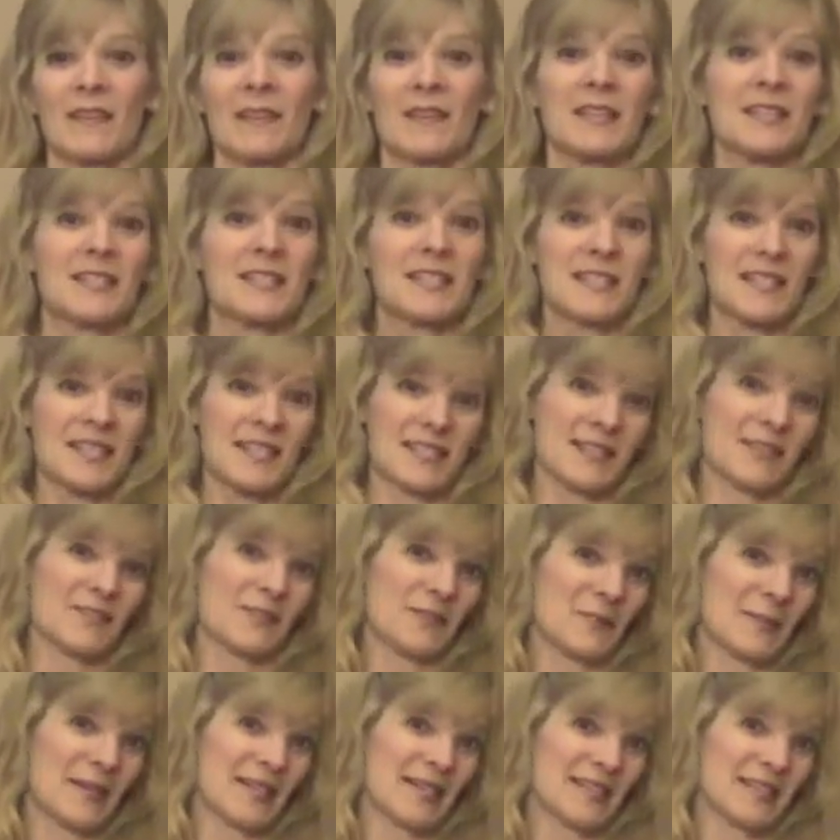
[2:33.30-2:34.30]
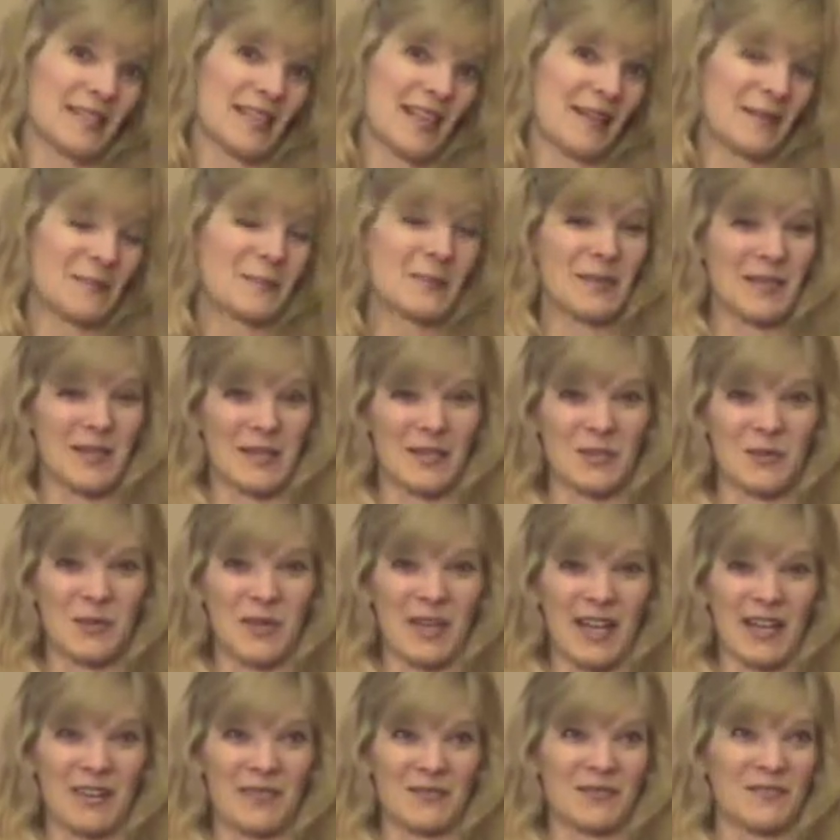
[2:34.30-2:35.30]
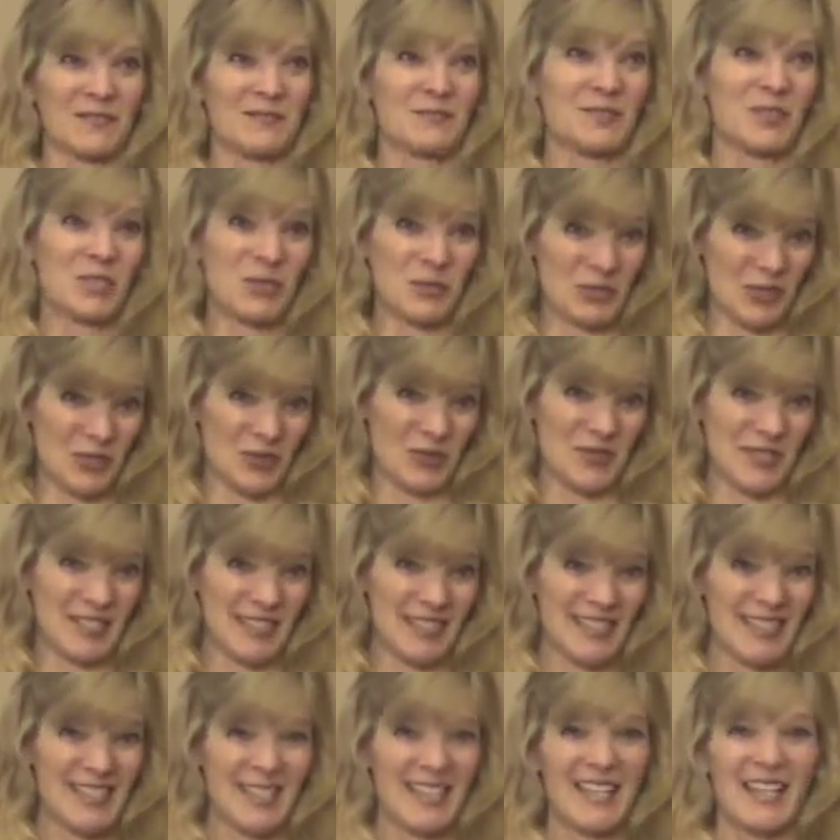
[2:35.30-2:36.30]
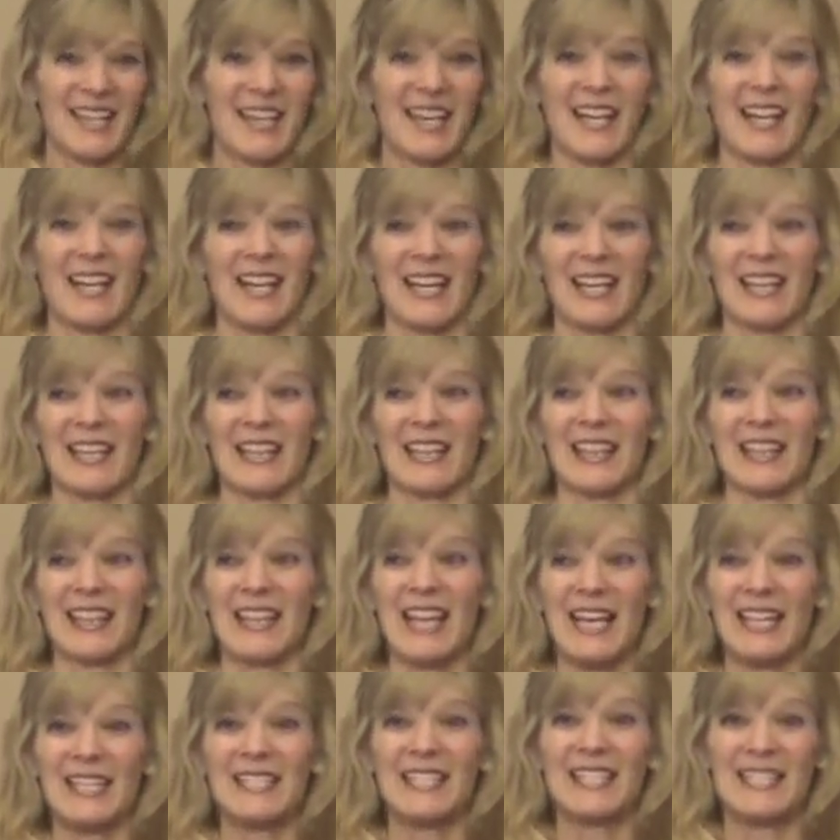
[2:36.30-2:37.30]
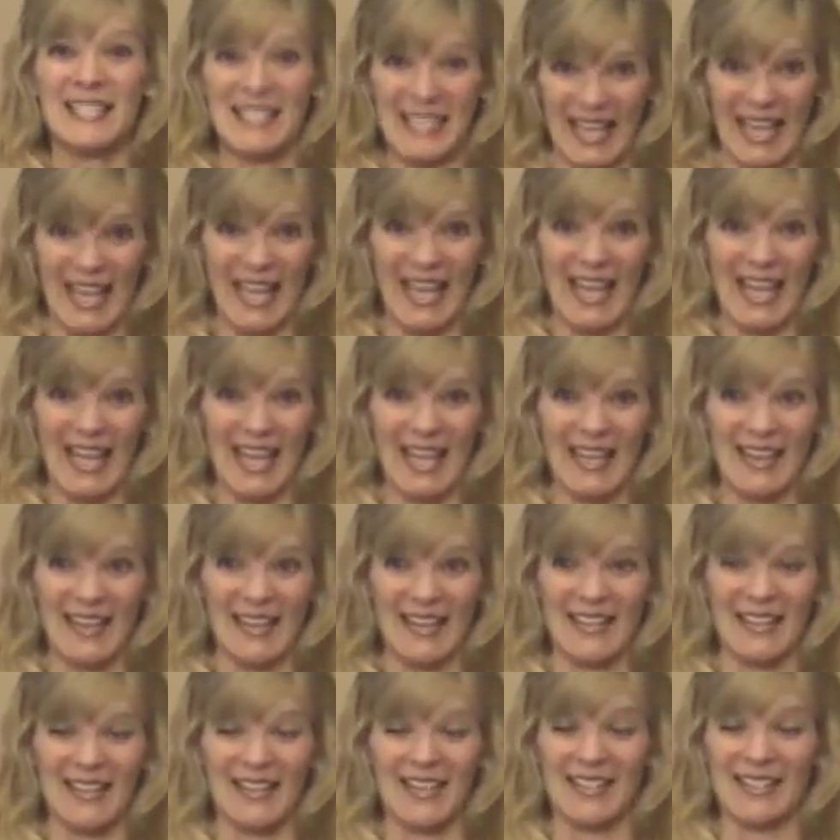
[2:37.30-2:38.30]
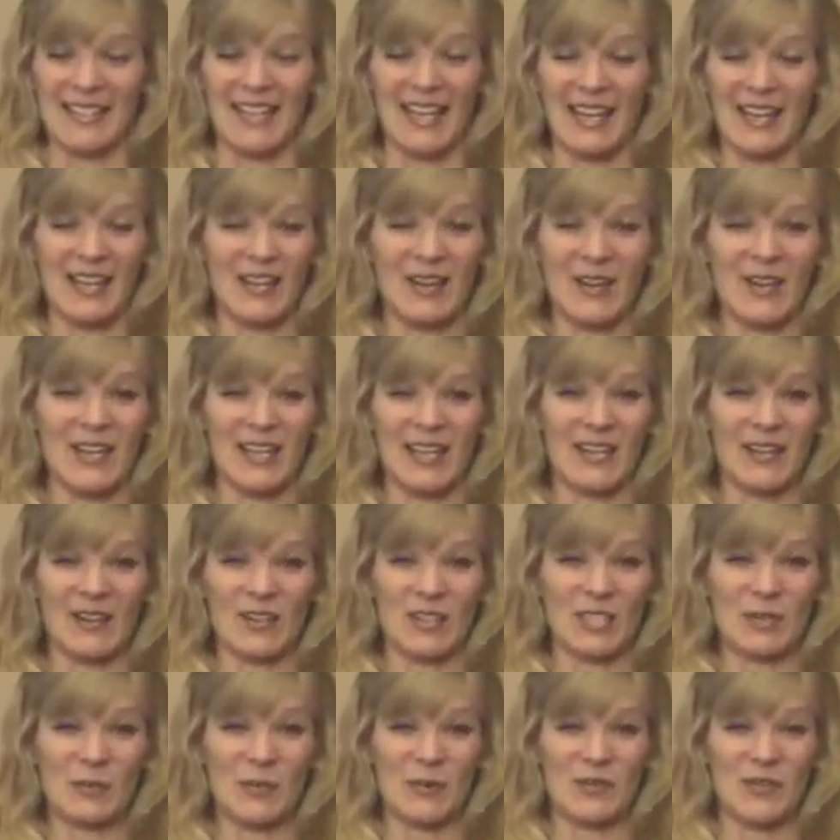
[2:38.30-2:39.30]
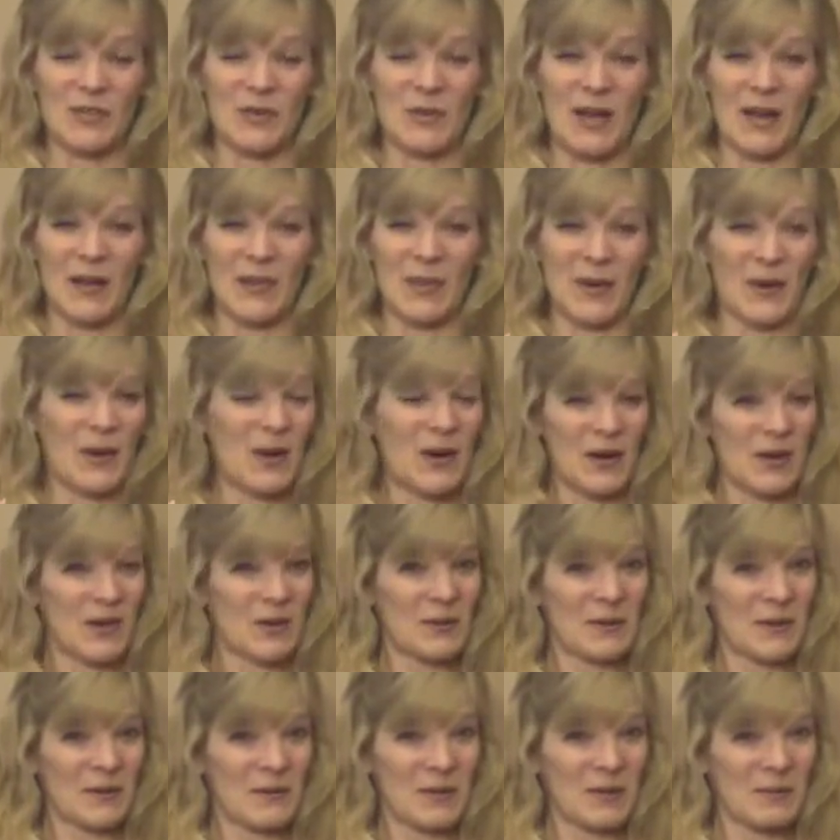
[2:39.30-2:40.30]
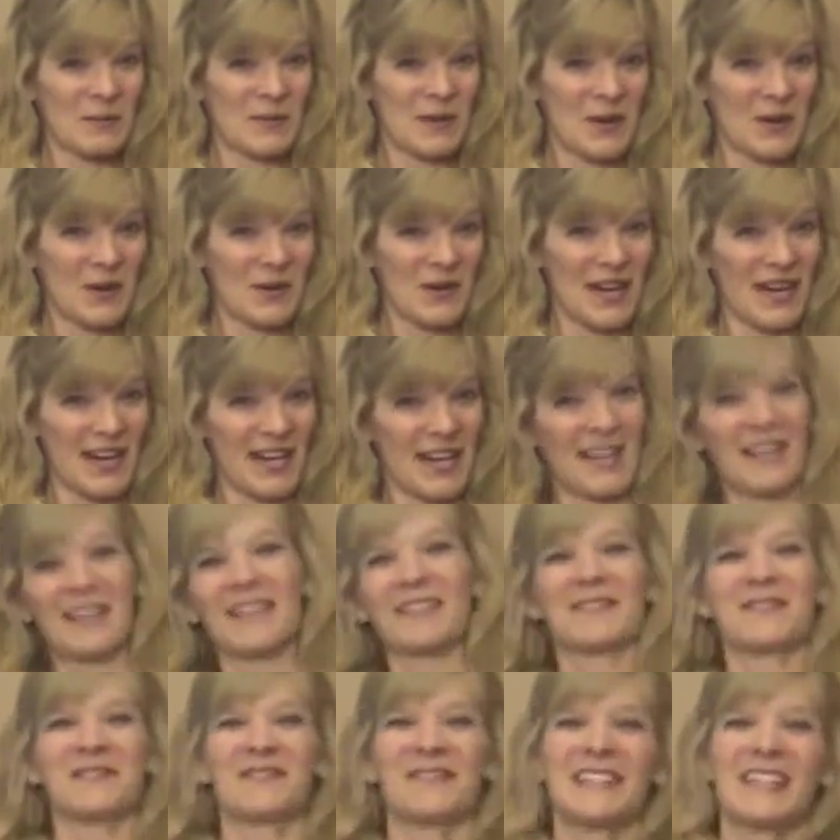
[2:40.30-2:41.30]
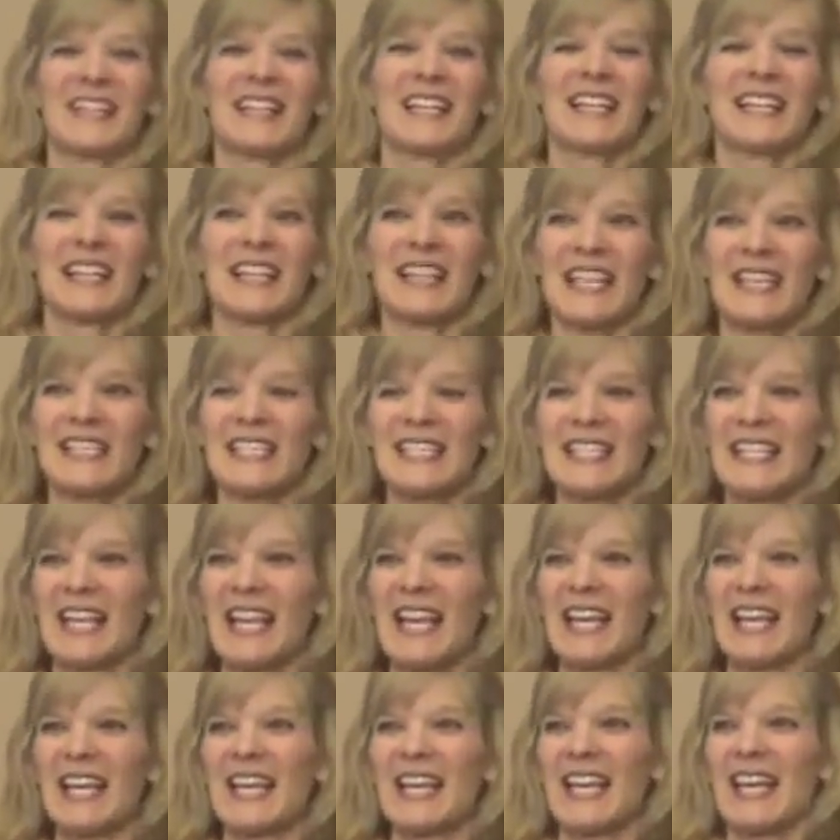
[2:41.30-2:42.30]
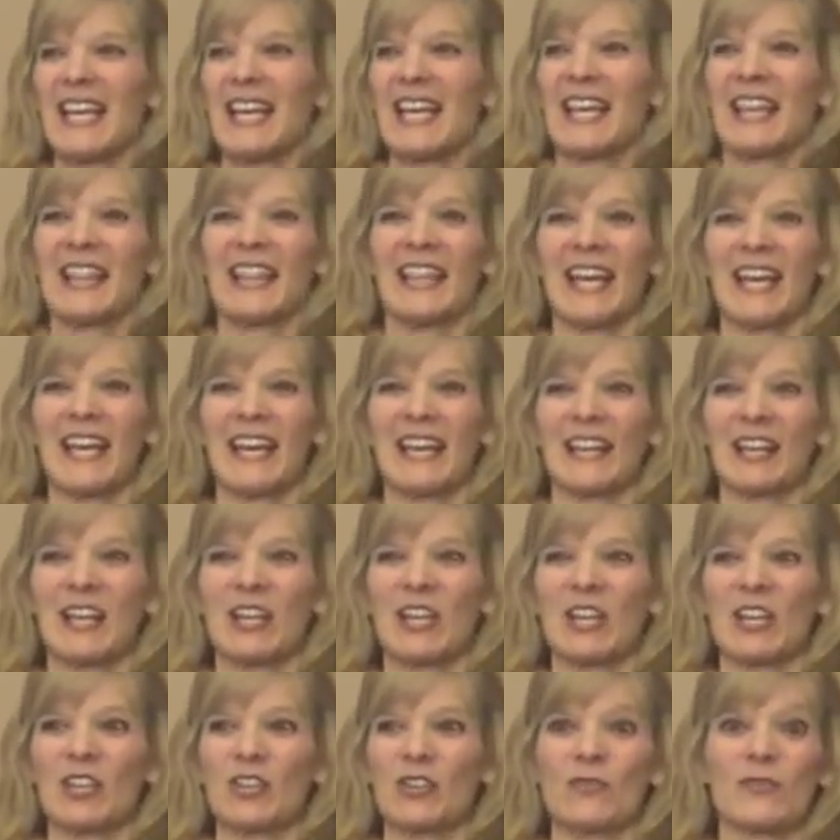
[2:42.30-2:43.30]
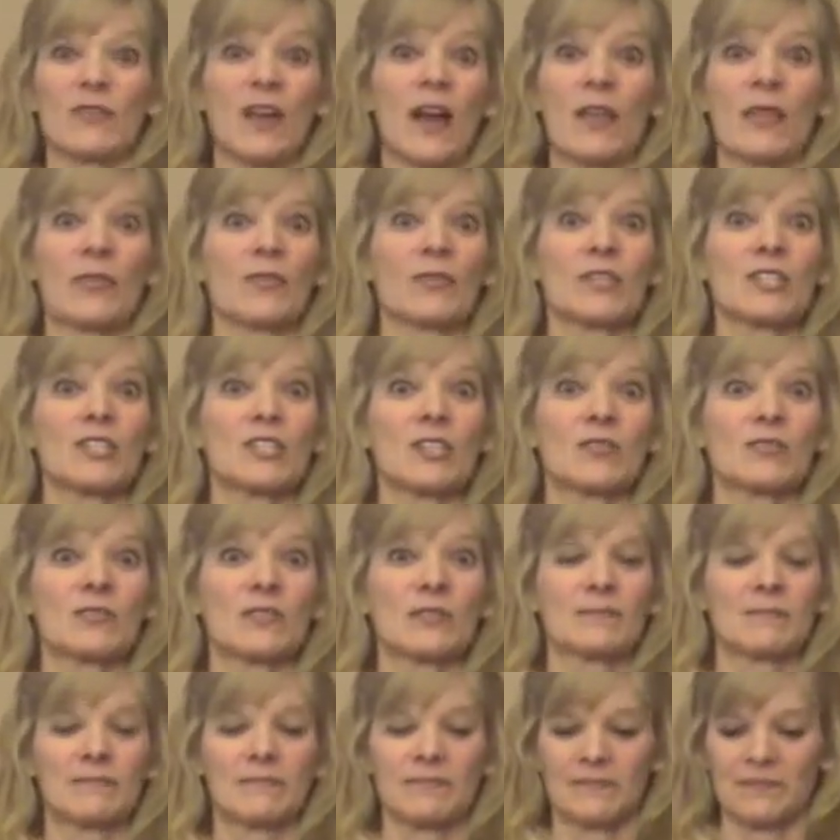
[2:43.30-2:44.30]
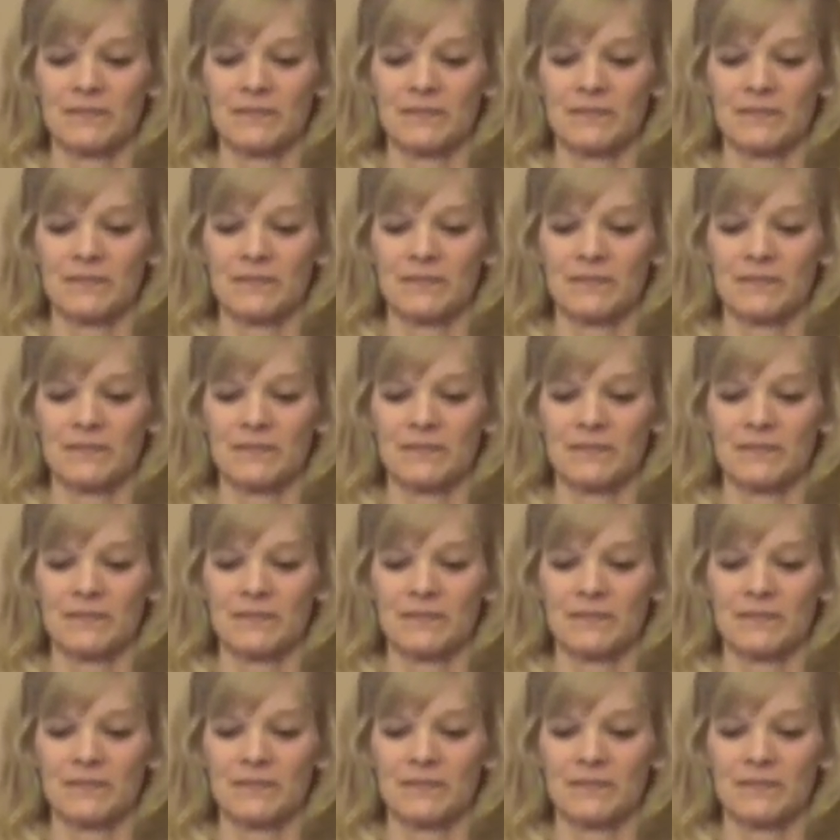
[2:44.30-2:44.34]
this is easy for me to say because we have 2 children. Let's say, because I can already hear some of you out there arguing with me already. Let's say that you've got 3 children,